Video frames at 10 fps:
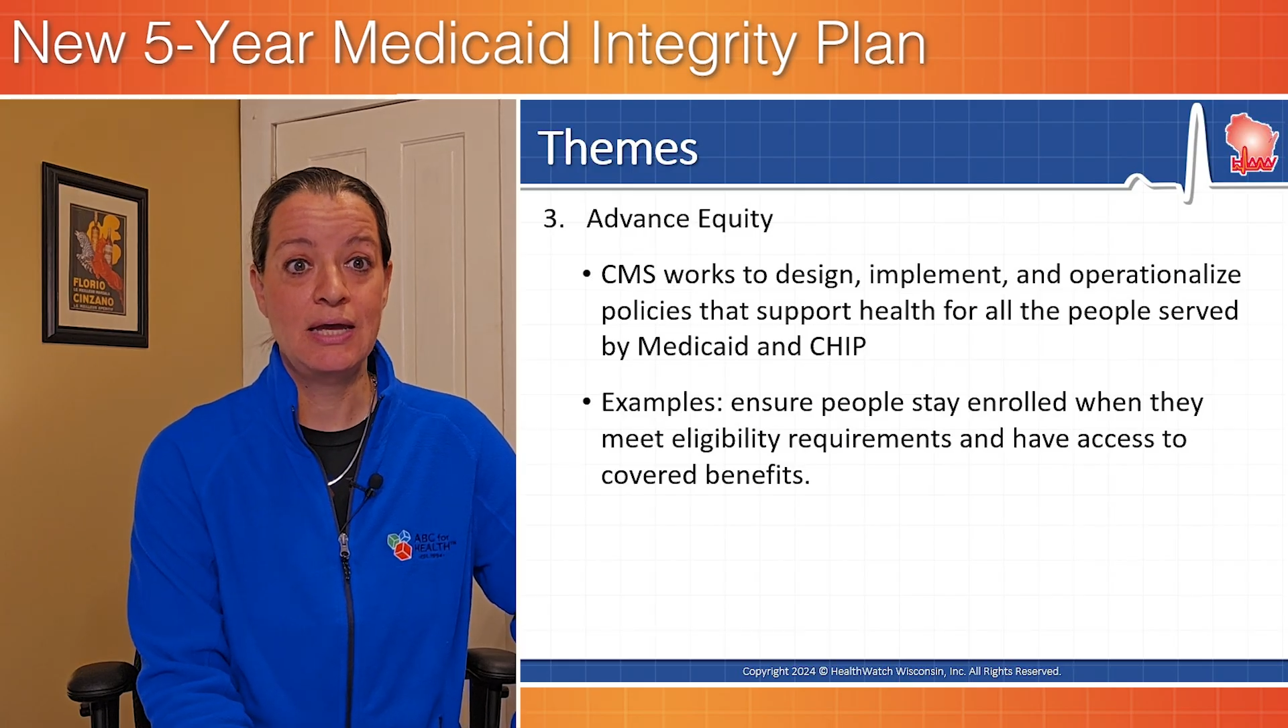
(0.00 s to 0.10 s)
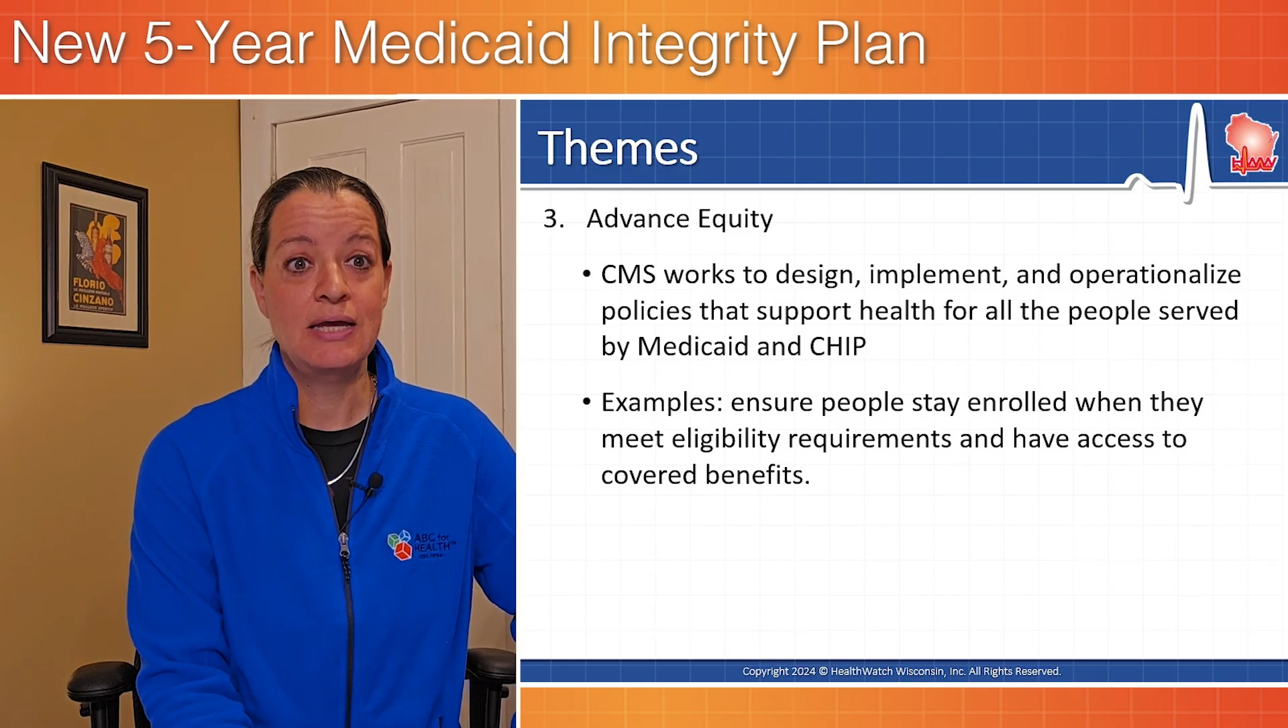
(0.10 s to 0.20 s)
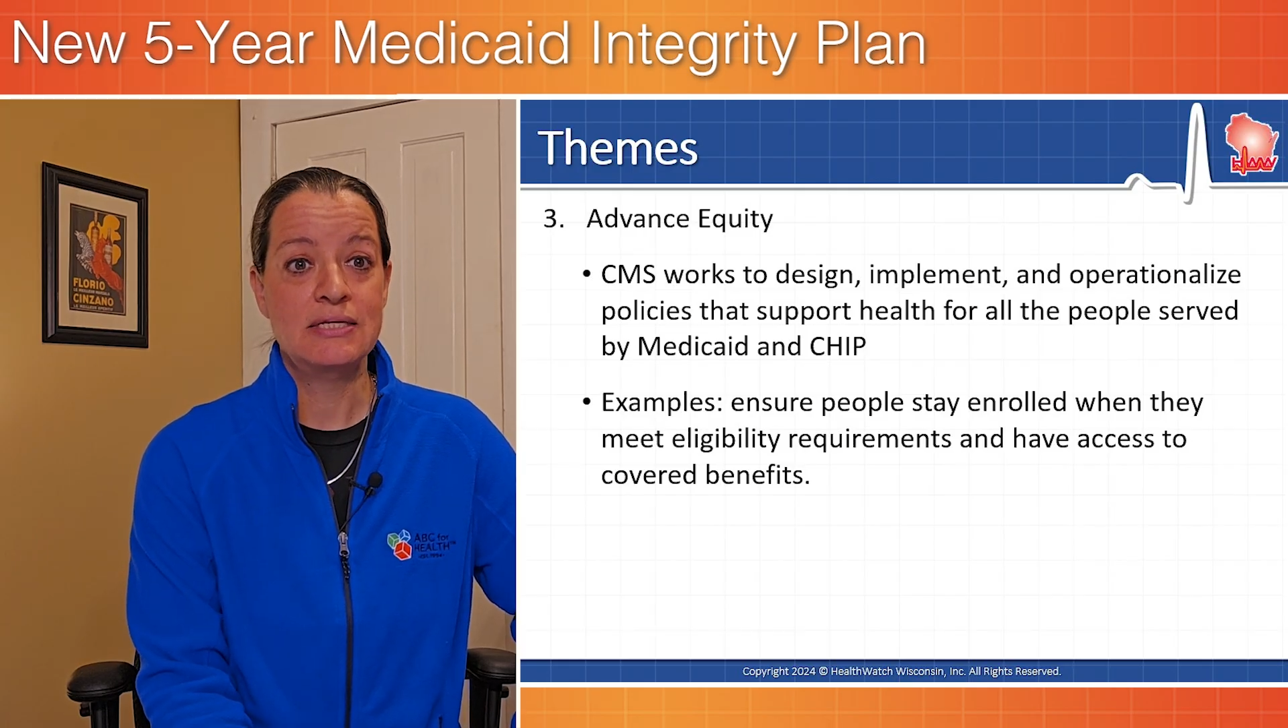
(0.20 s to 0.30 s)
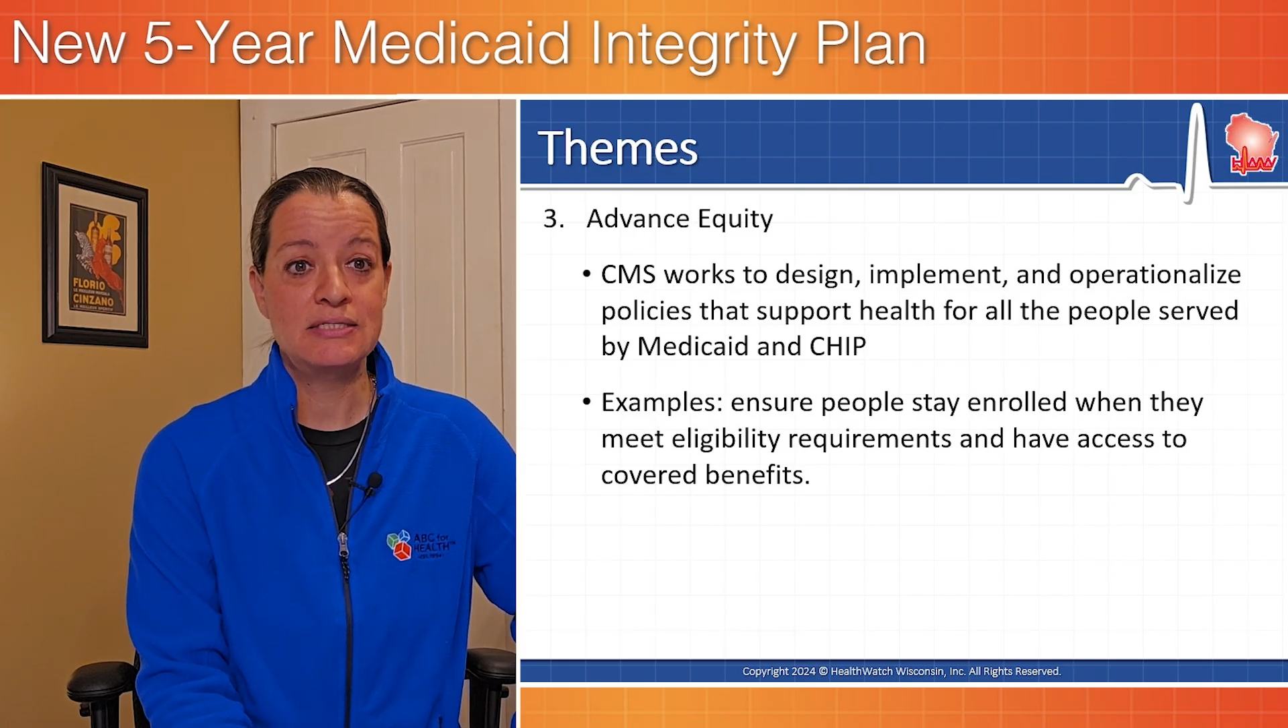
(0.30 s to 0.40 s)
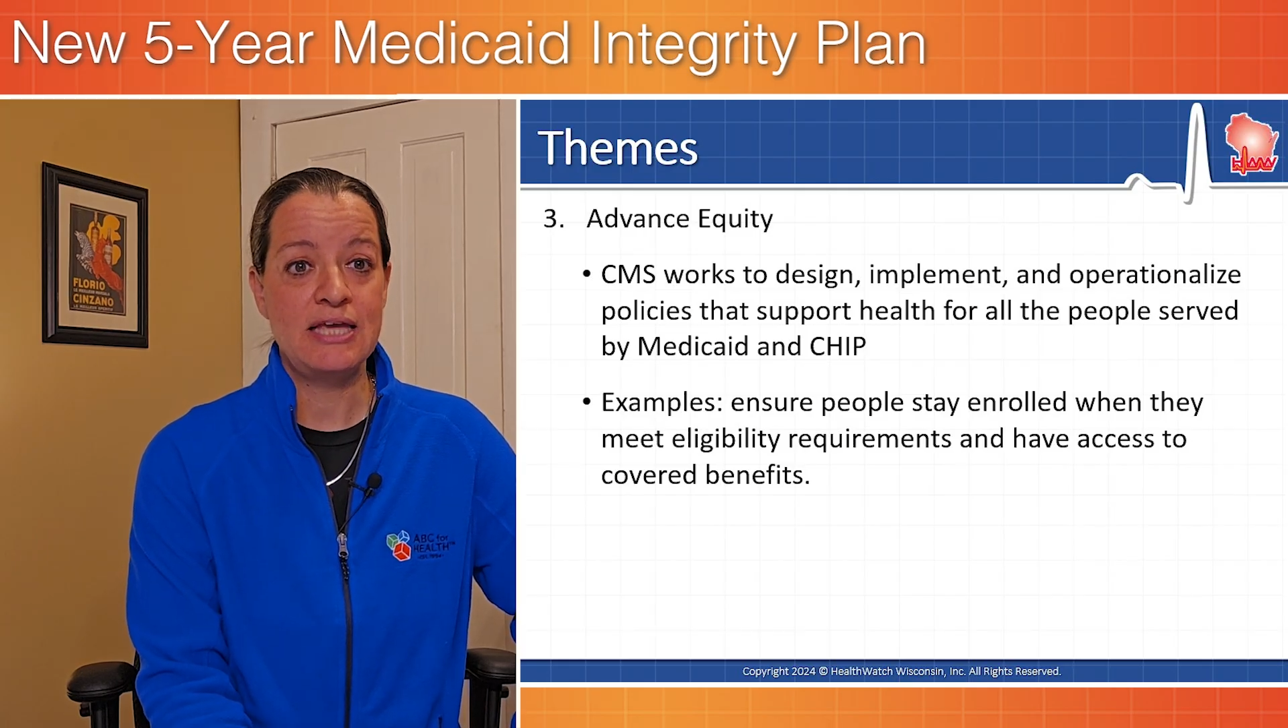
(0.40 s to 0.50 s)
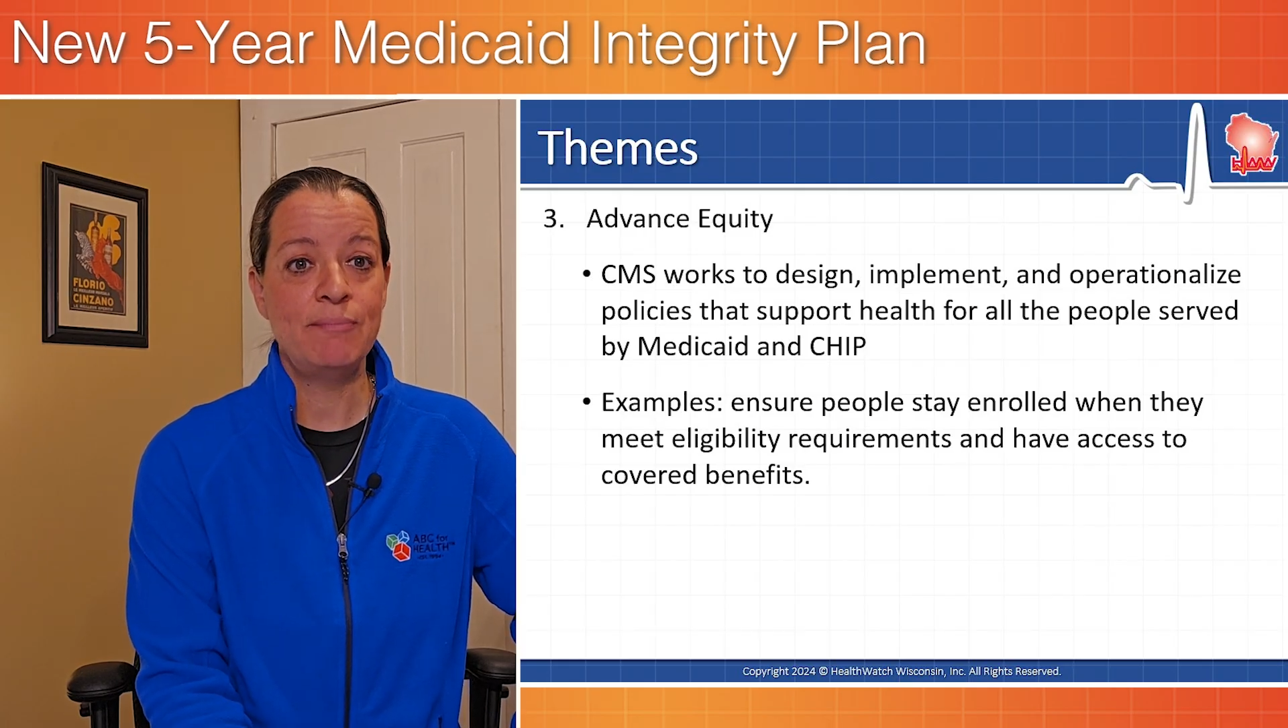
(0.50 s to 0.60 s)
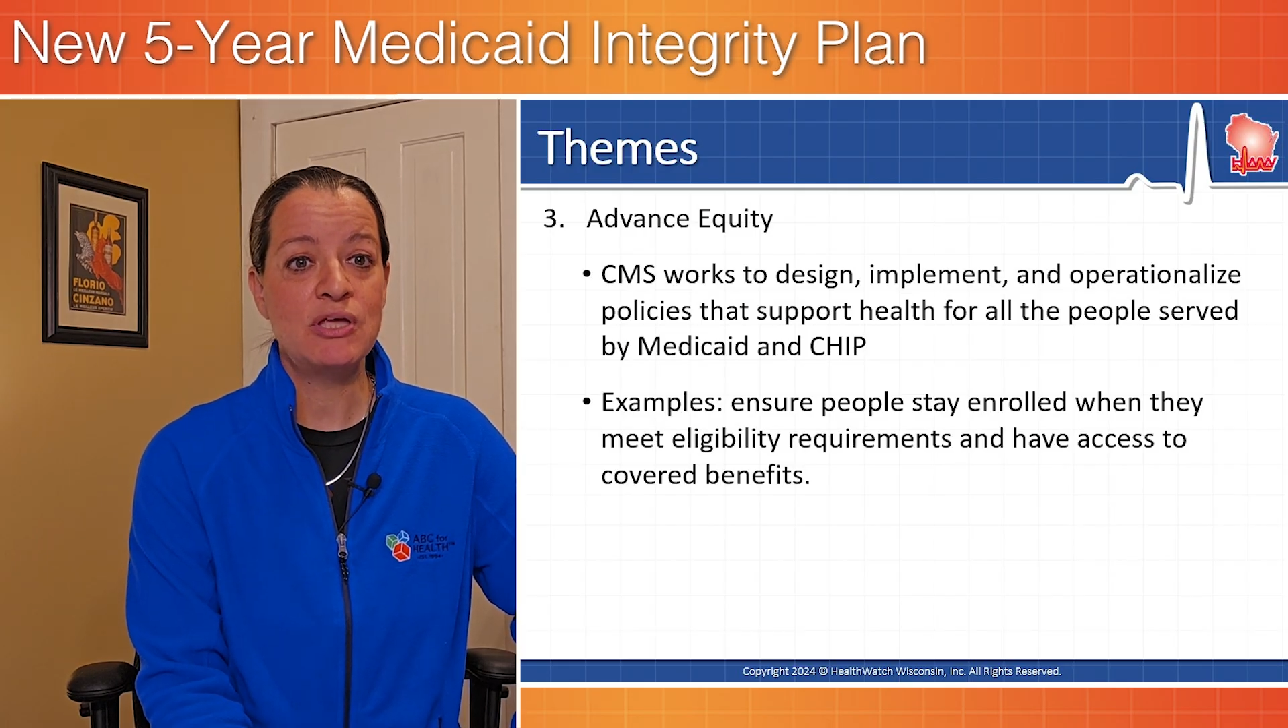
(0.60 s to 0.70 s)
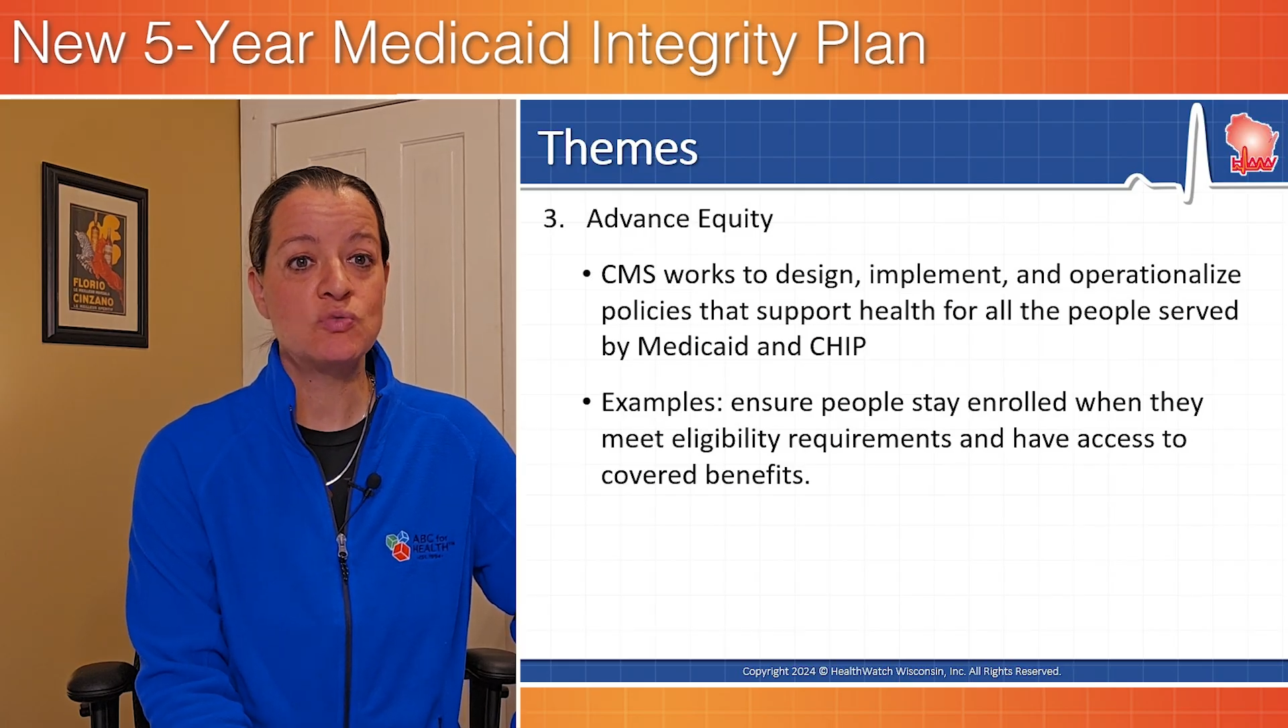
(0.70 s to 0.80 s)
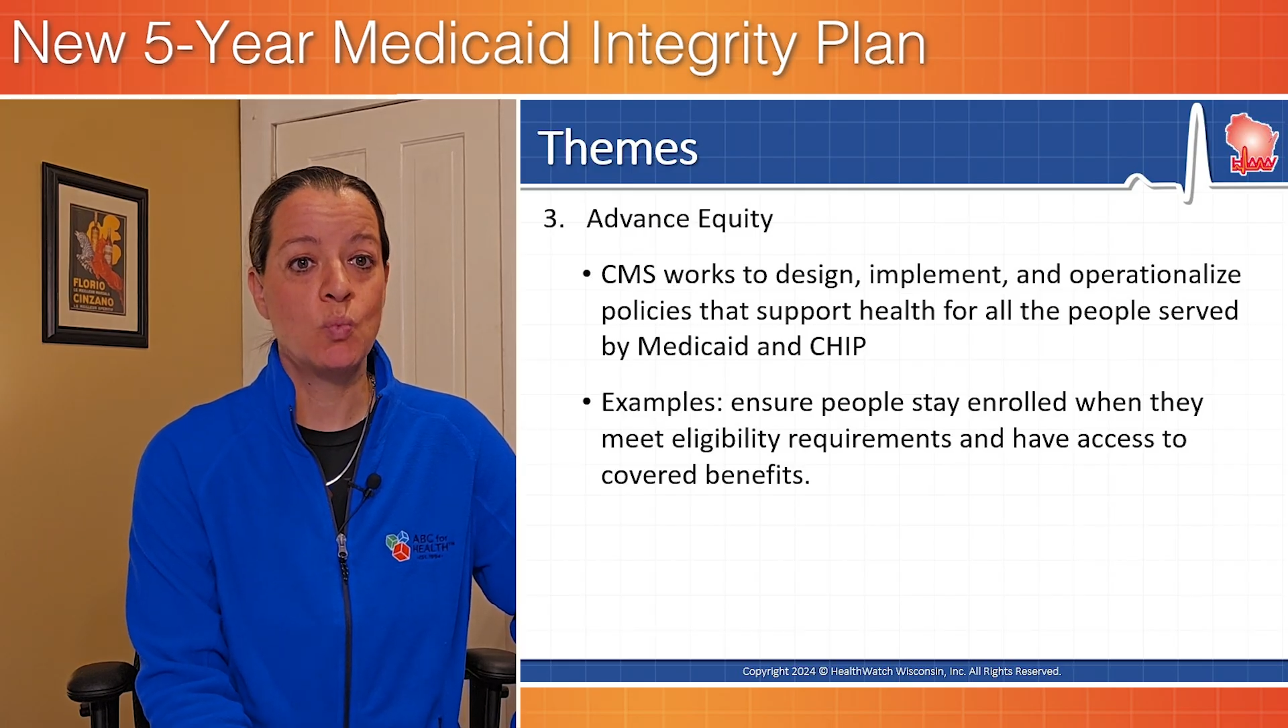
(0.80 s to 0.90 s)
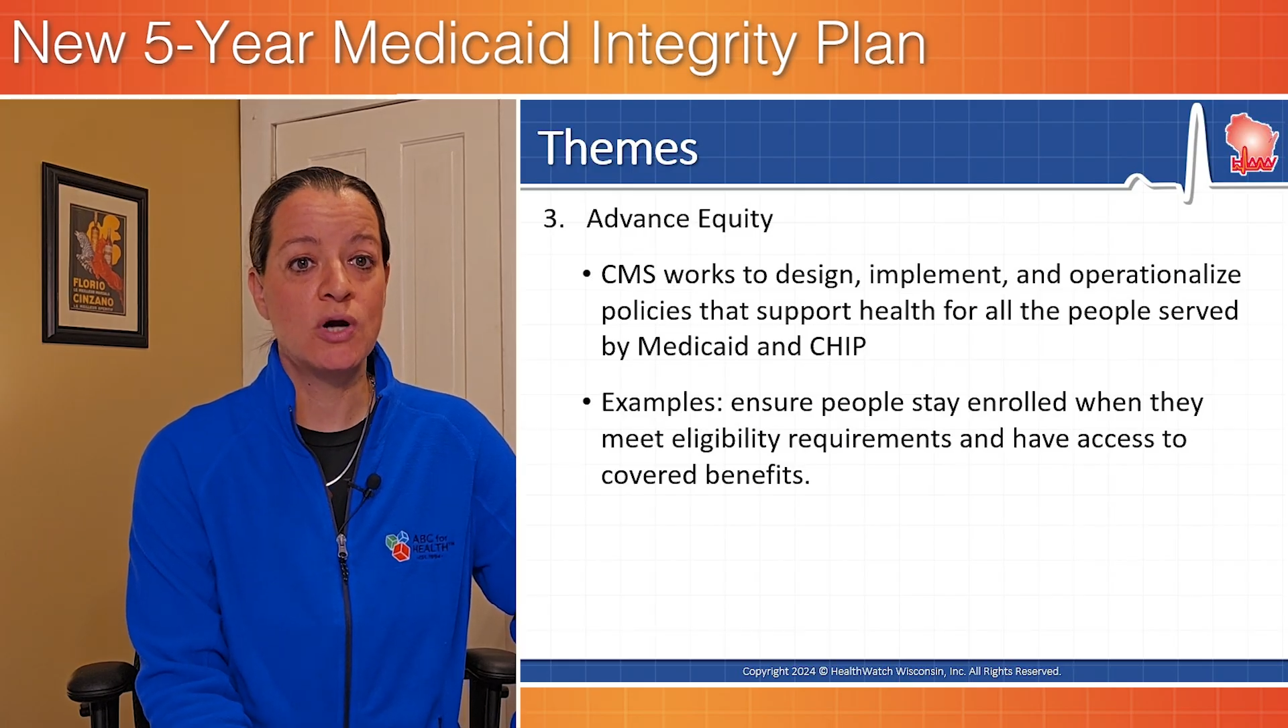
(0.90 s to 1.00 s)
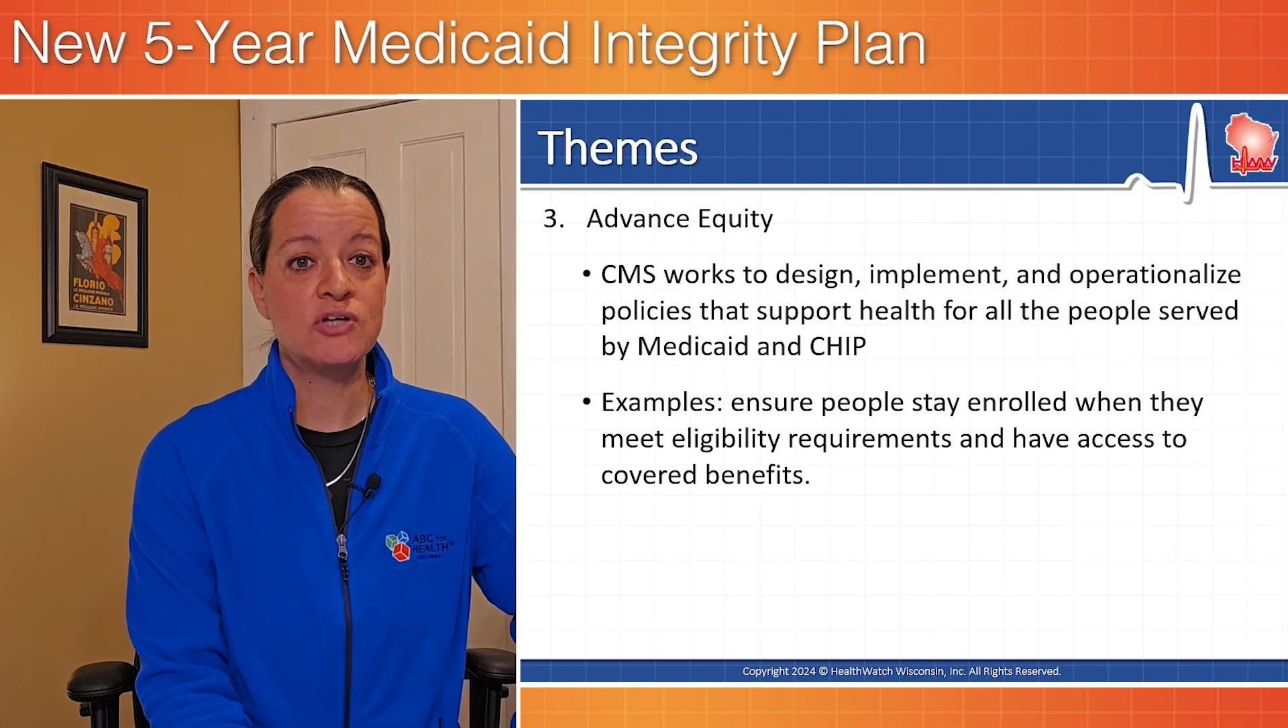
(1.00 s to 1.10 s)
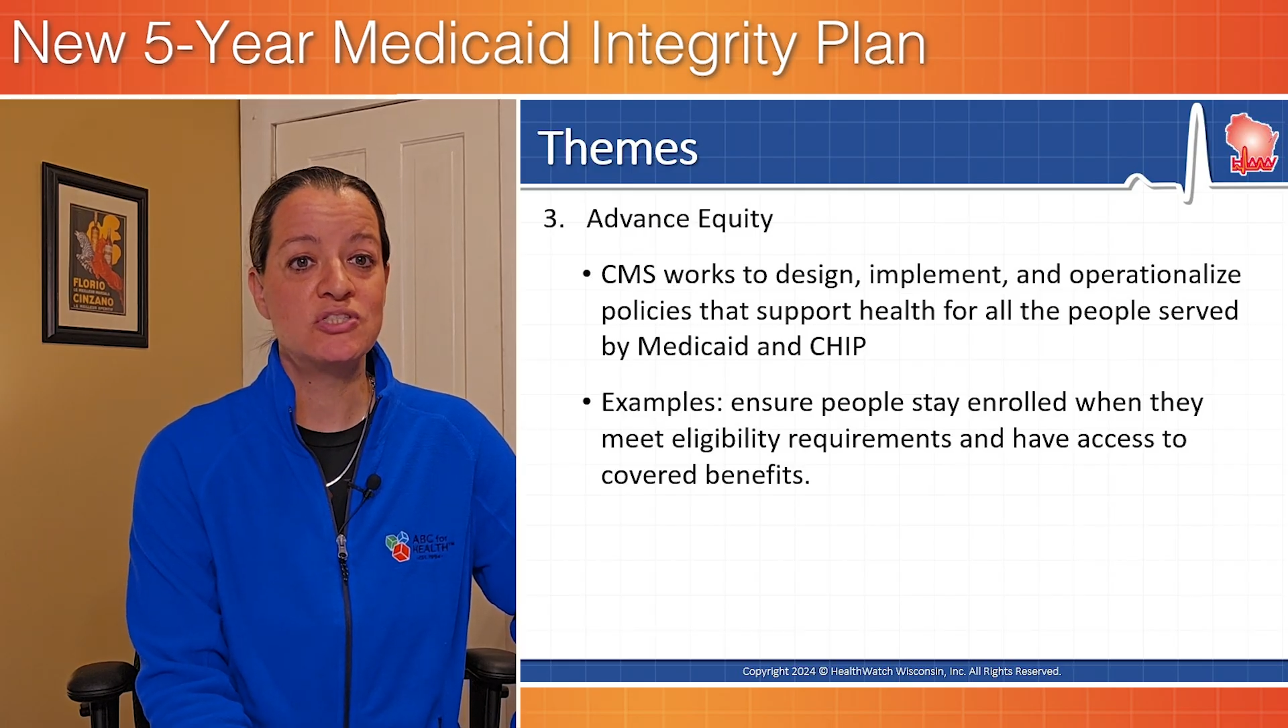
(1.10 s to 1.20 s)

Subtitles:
CMS works